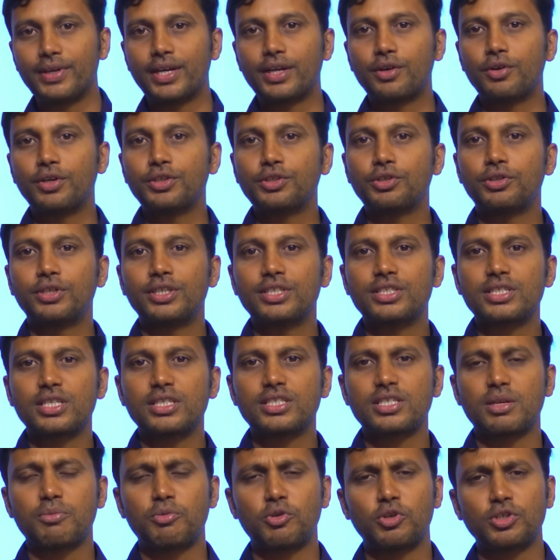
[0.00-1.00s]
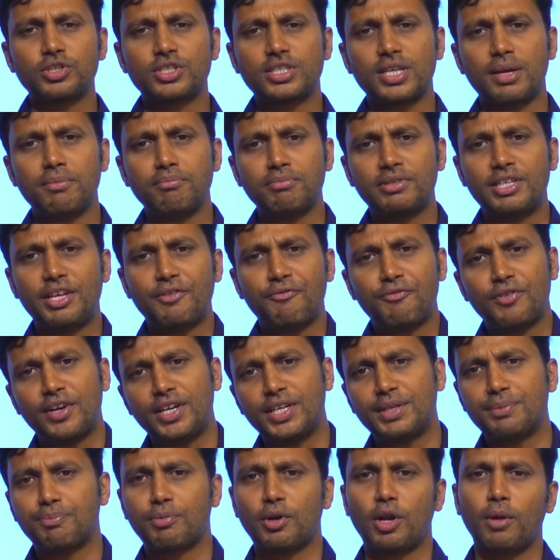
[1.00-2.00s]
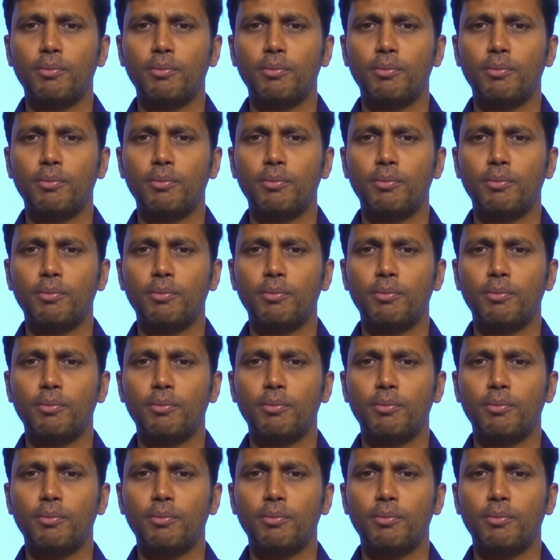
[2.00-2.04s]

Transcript: we are going to discuss about some different